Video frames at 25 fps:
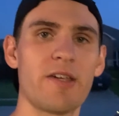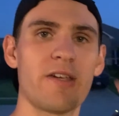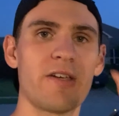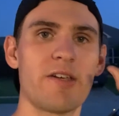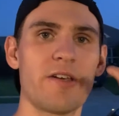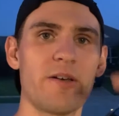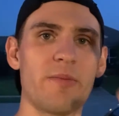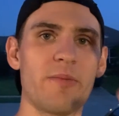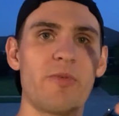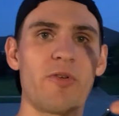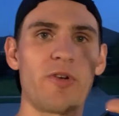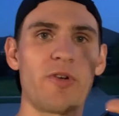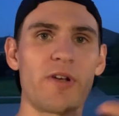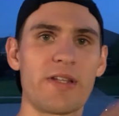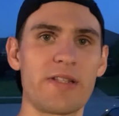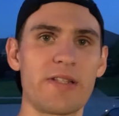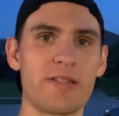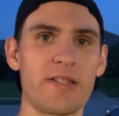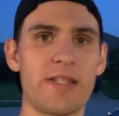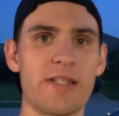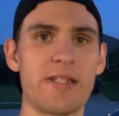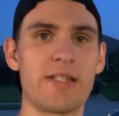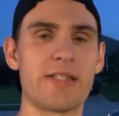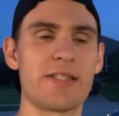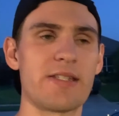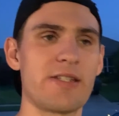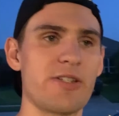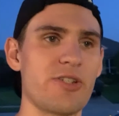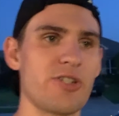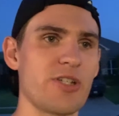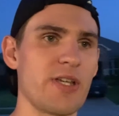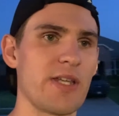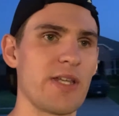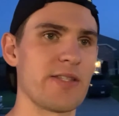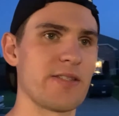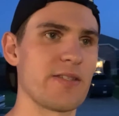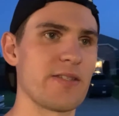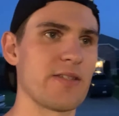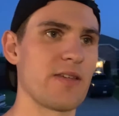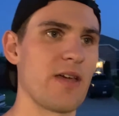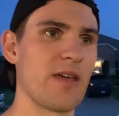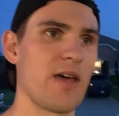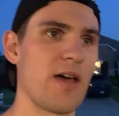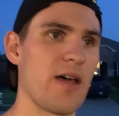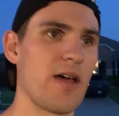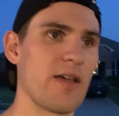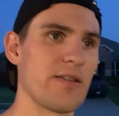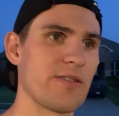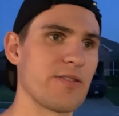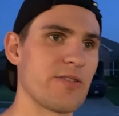Good morning, ladies and gents.
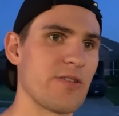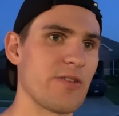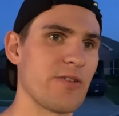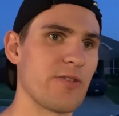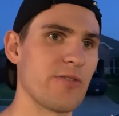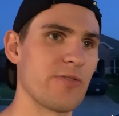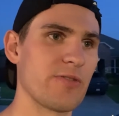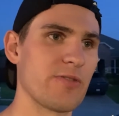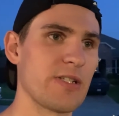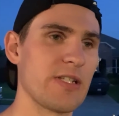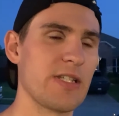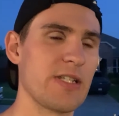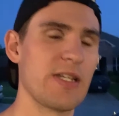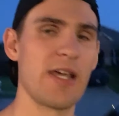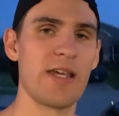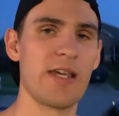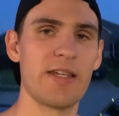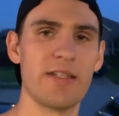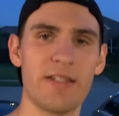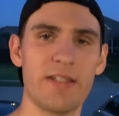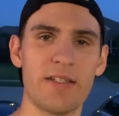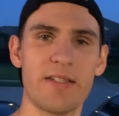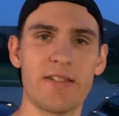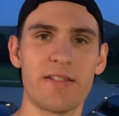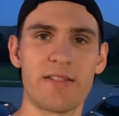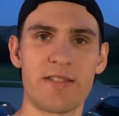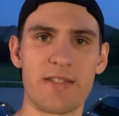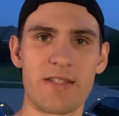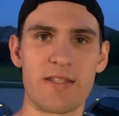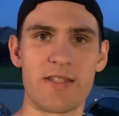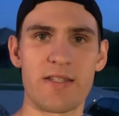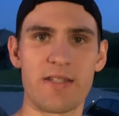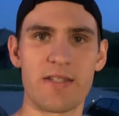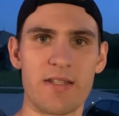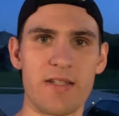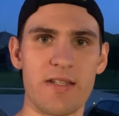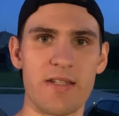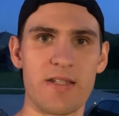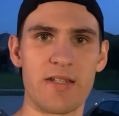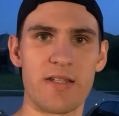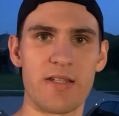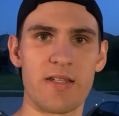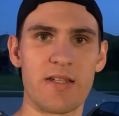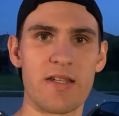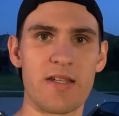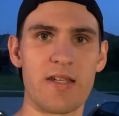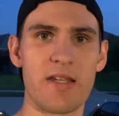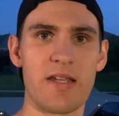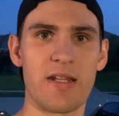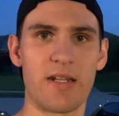So today is
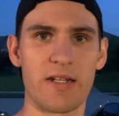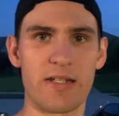an